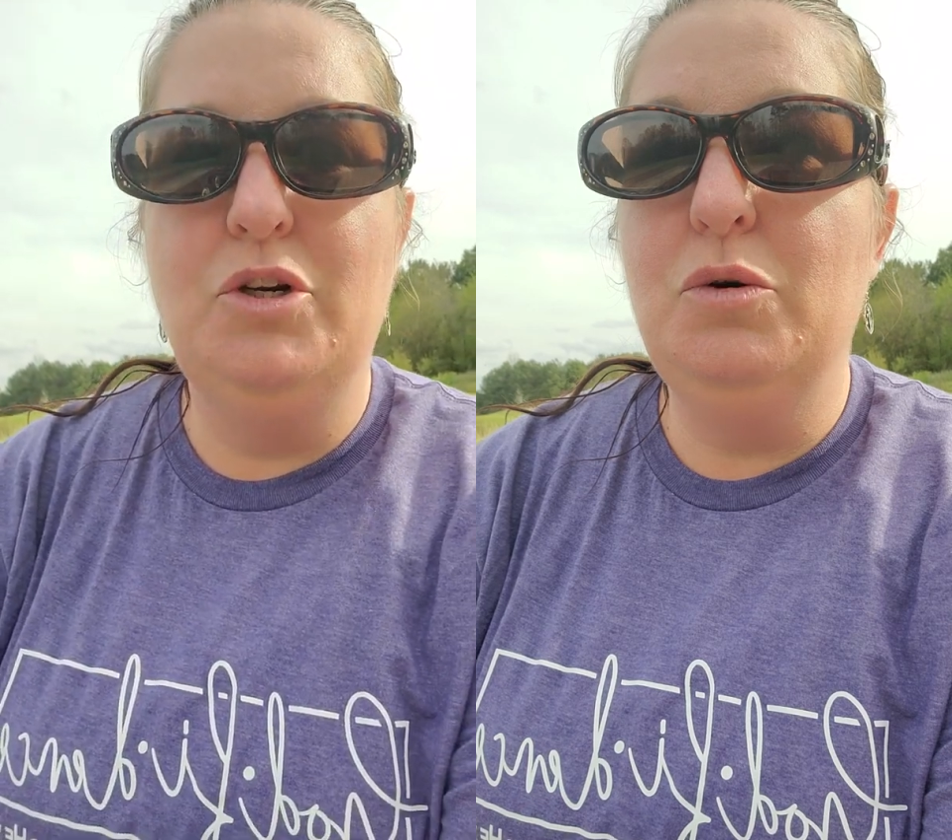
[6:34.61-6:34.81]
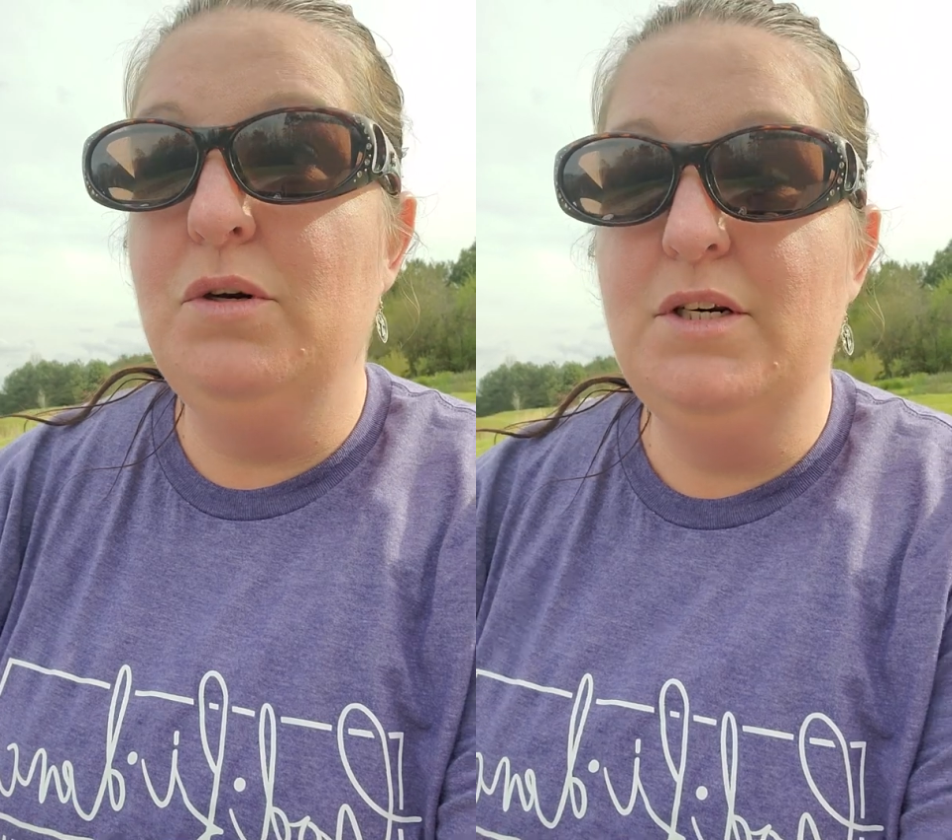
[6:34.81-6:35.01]

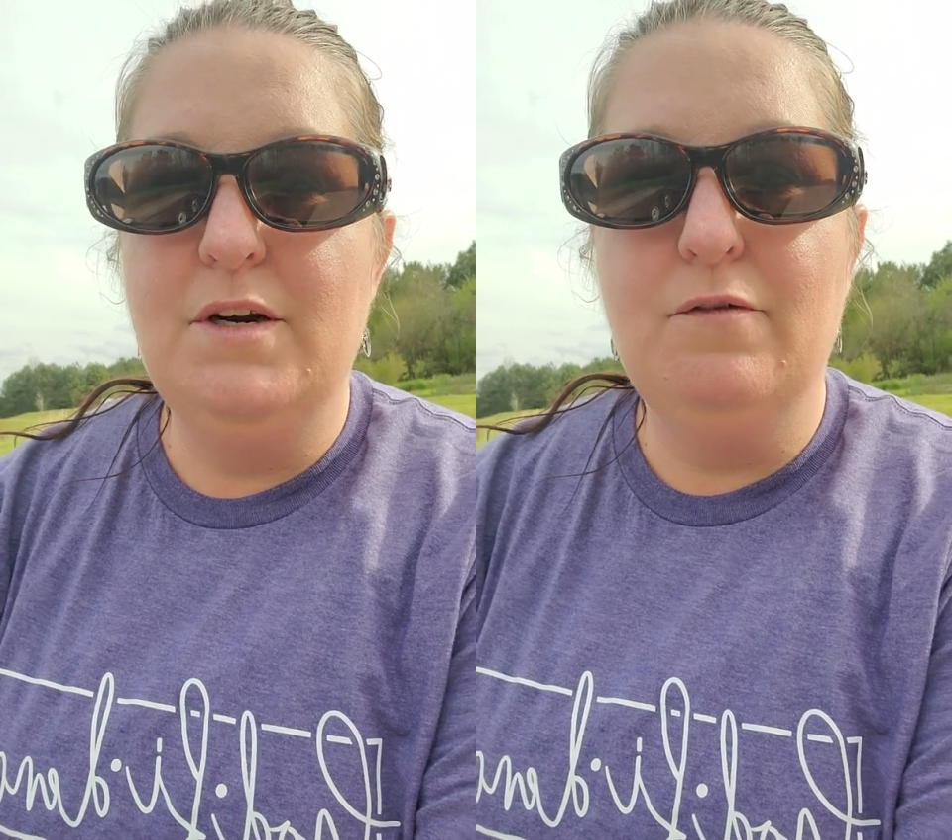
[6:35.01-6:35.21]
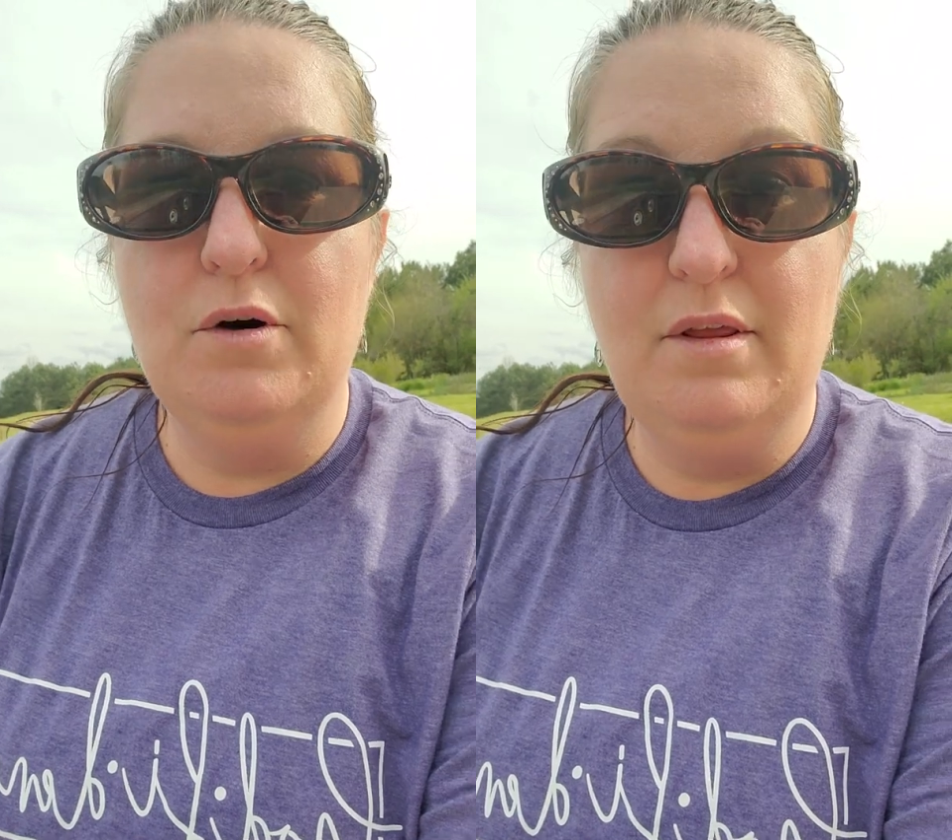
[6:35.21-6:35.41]
doing
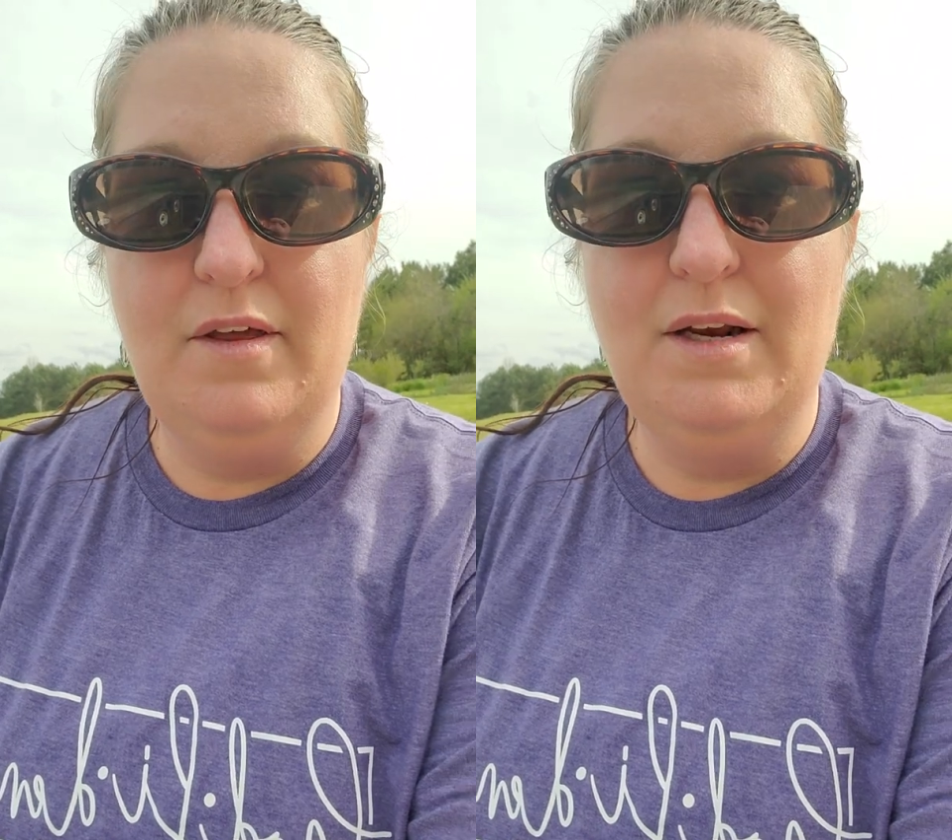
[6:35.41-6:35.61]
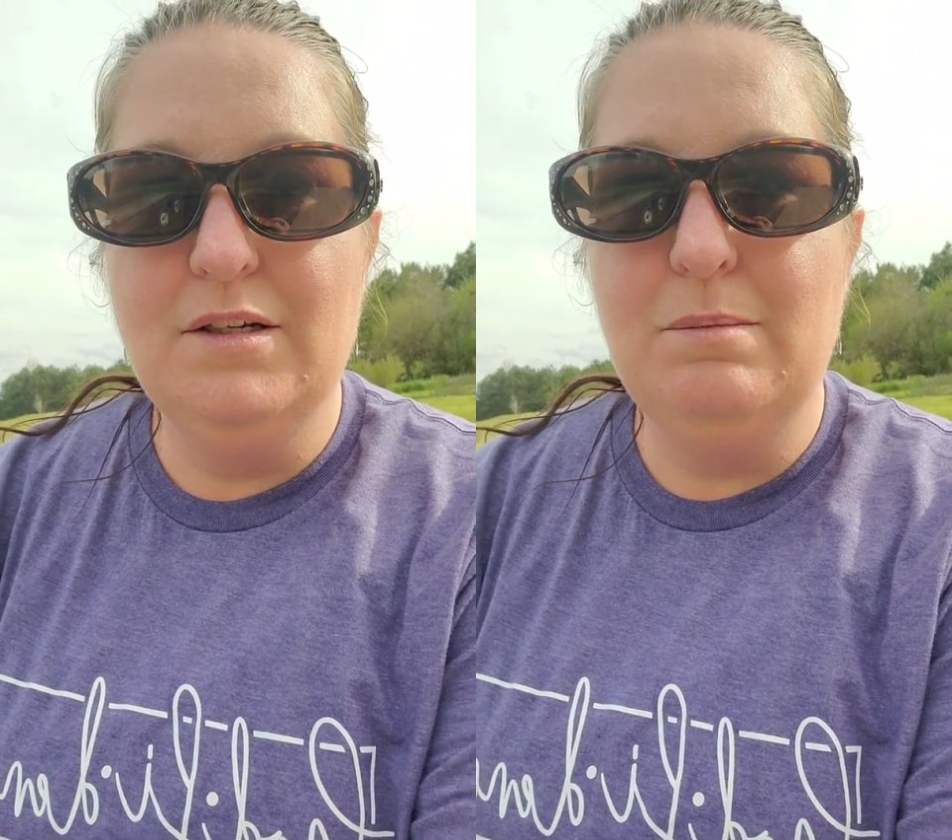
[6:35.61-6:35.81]
different
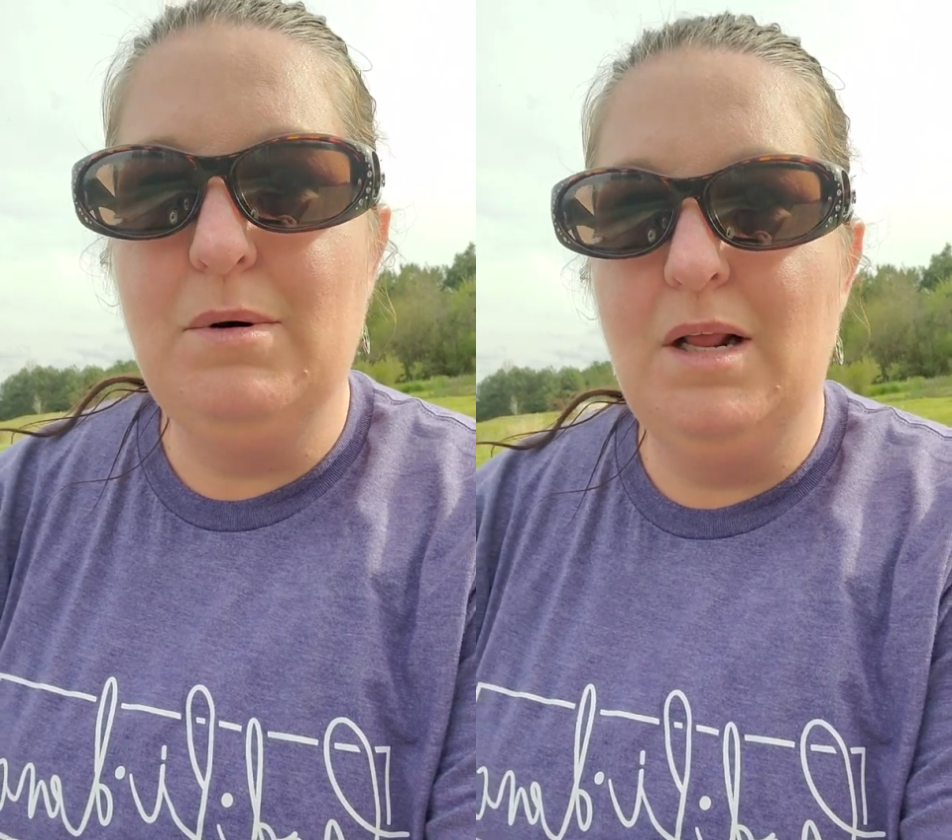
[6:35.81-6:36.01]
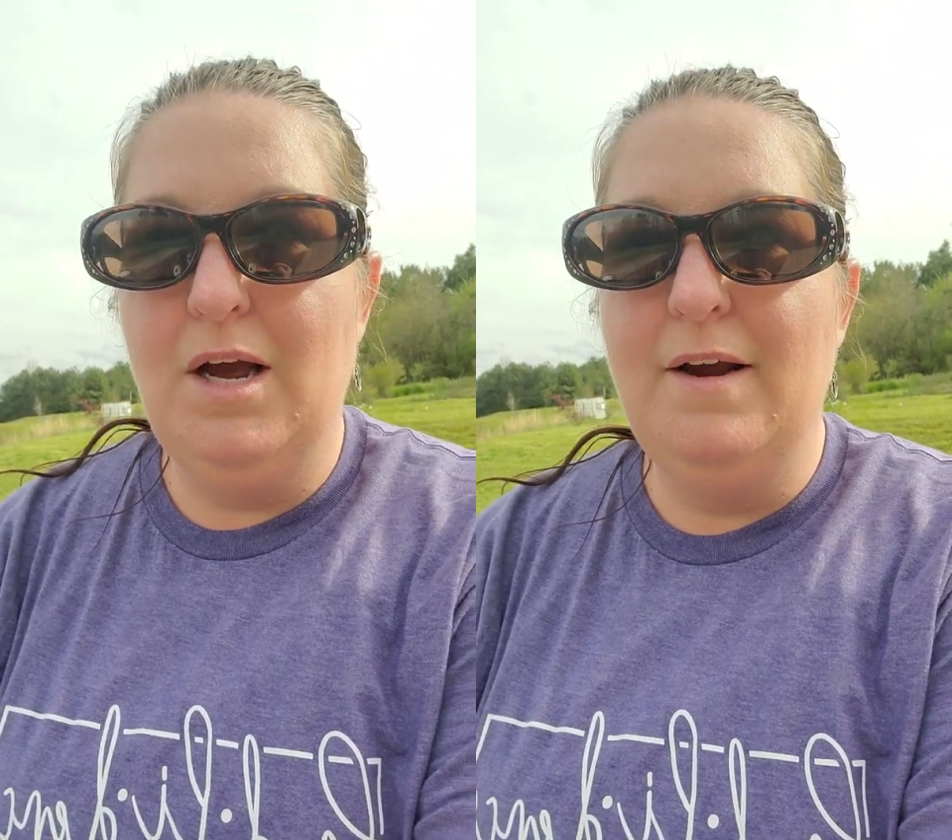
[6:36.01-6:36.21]
things in
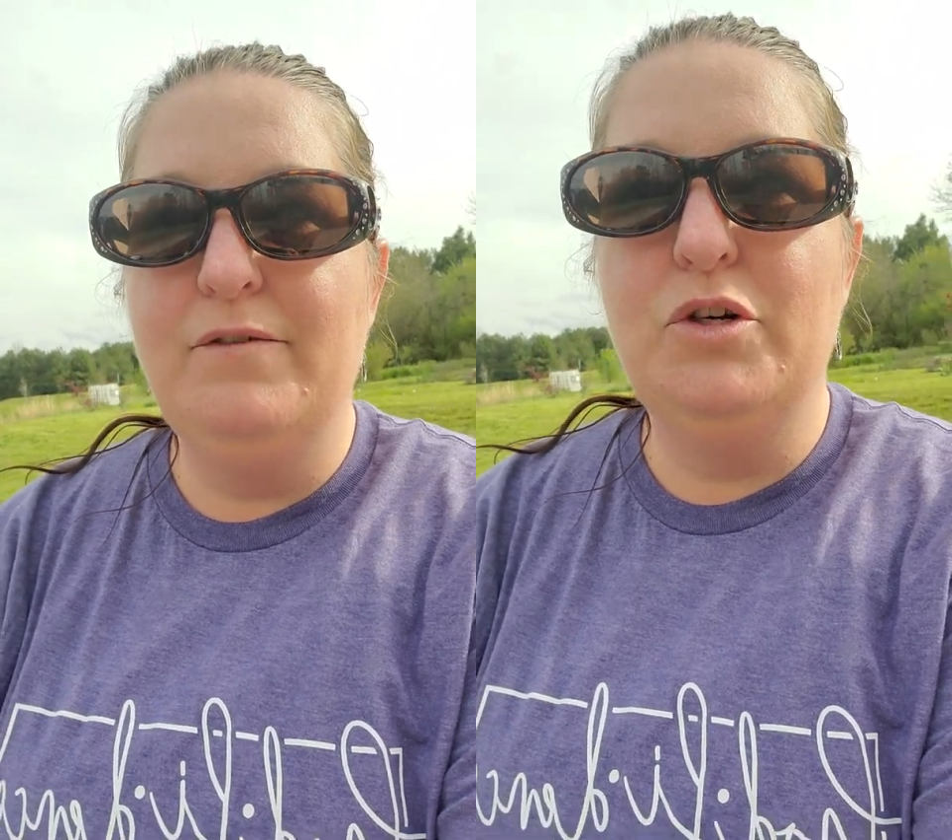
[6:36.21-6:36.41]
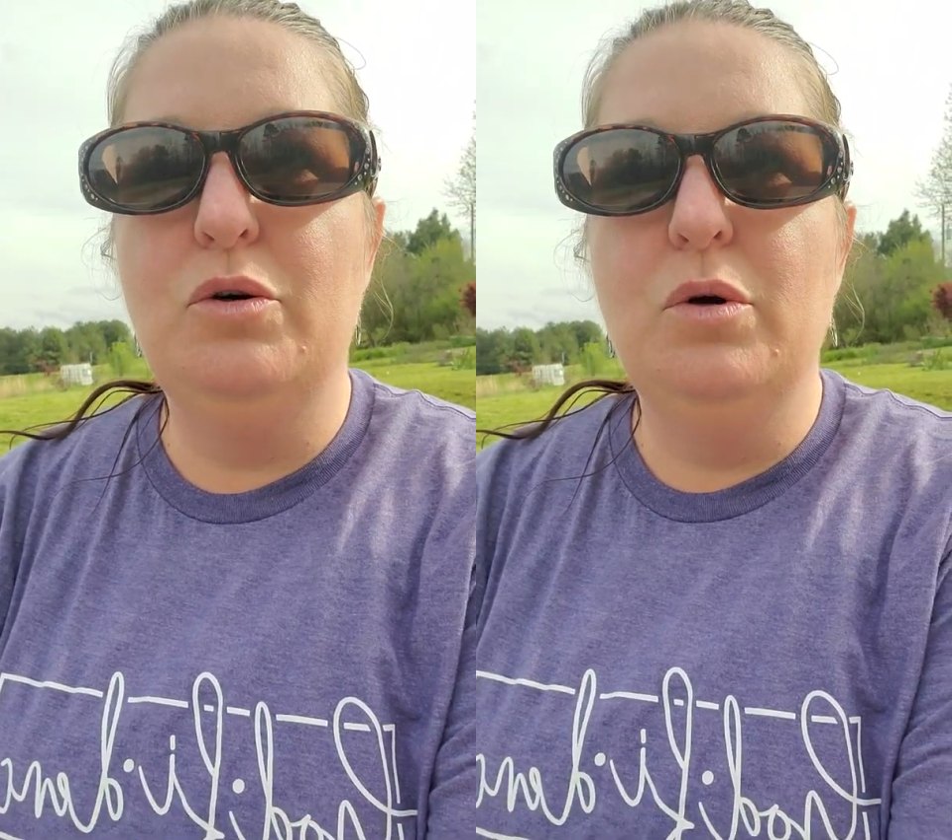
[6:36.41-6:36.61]
my
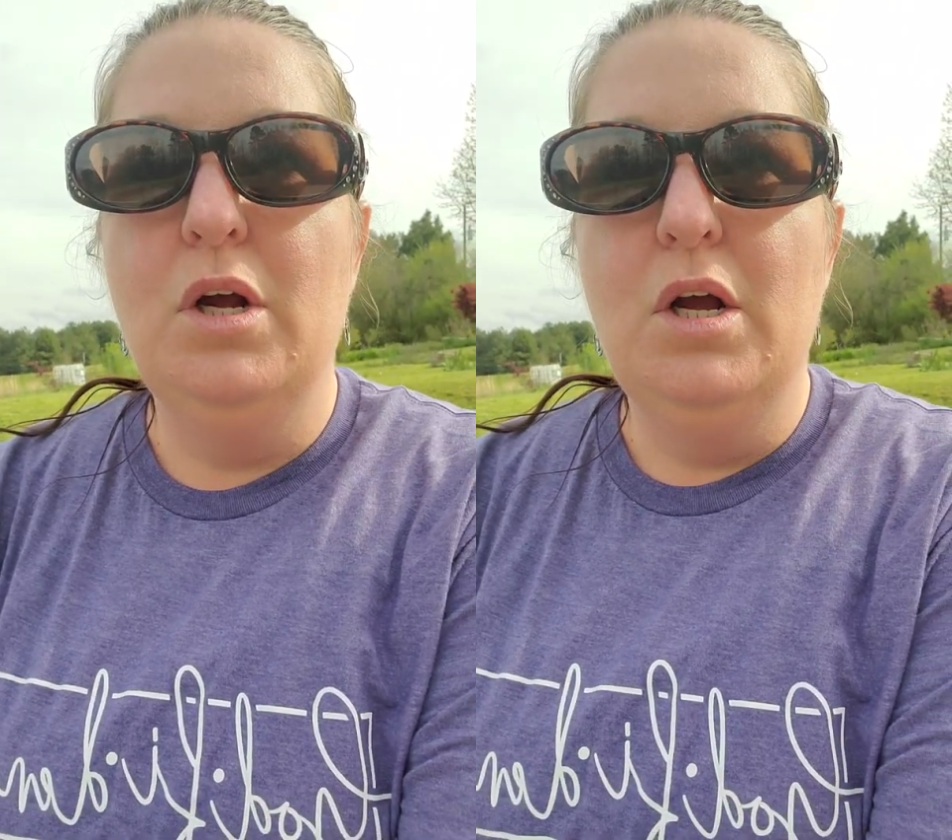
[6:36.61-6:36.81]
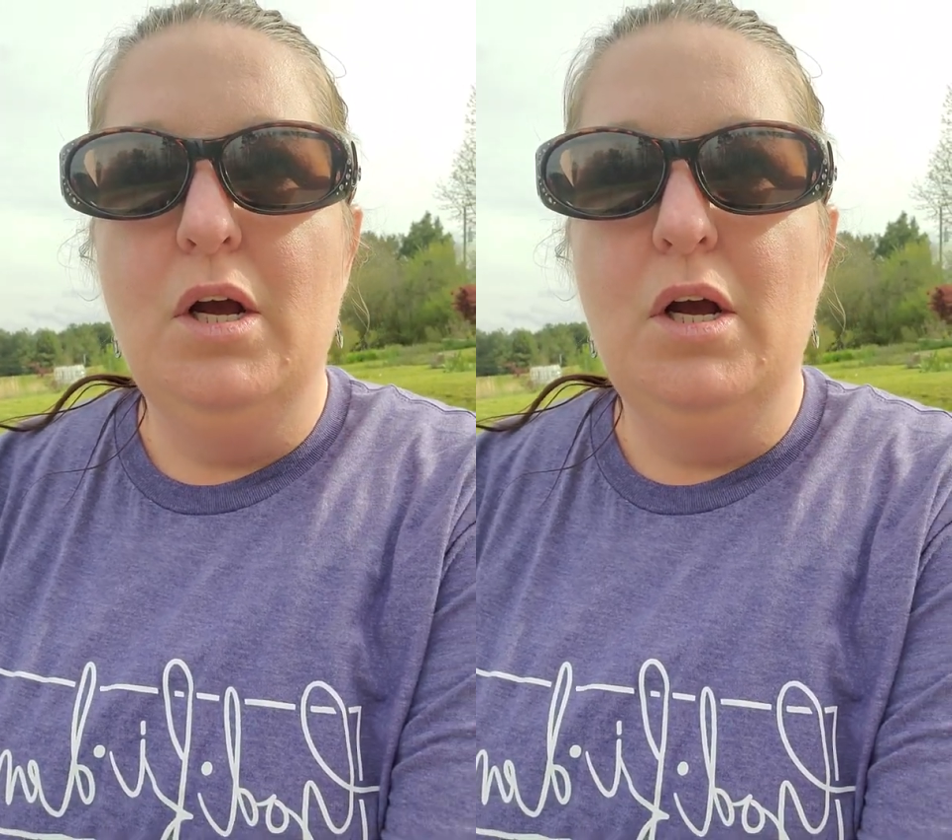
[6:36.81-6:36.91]
life to,